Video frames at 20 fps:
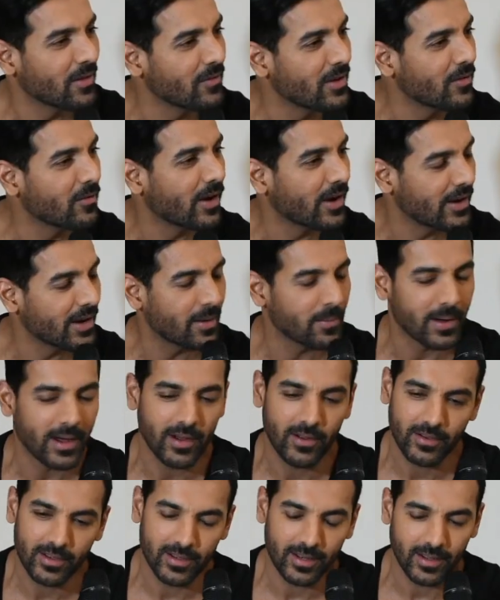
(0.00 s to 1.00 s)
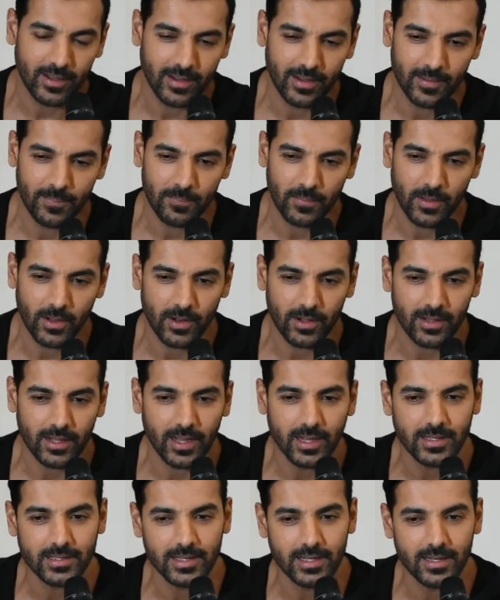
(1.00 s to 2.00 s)
When we worry about
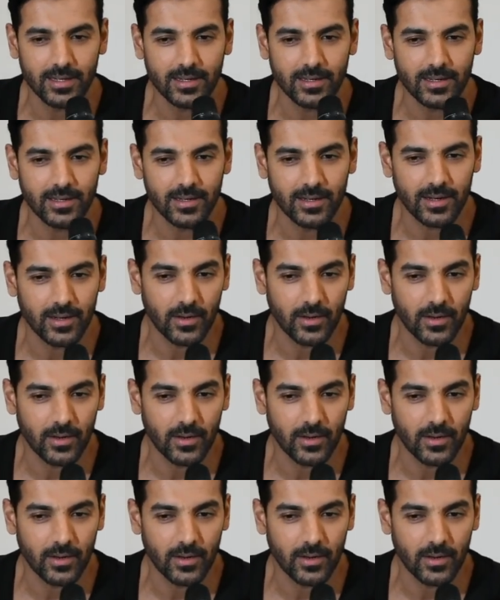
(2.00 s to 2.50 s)
things in